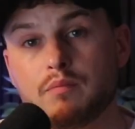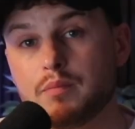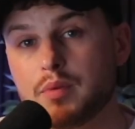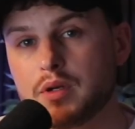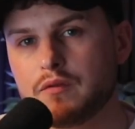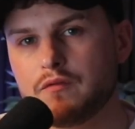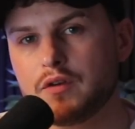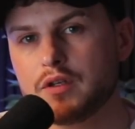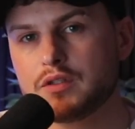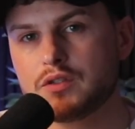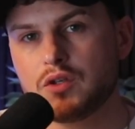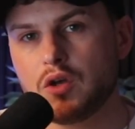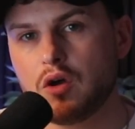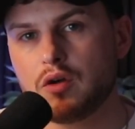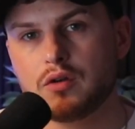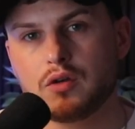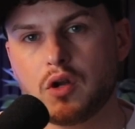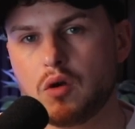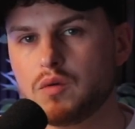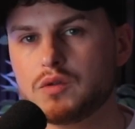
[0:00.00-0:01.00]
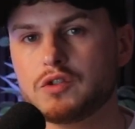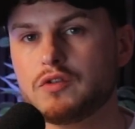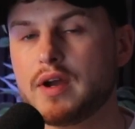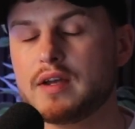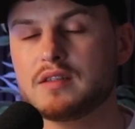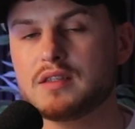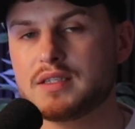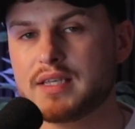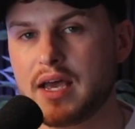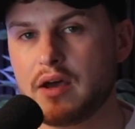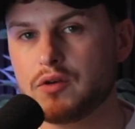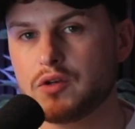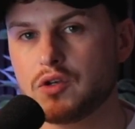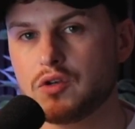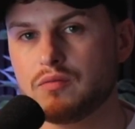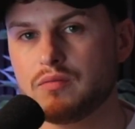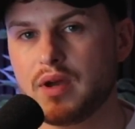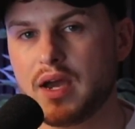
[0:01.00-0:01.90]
But if it's not, no one's around to tell you.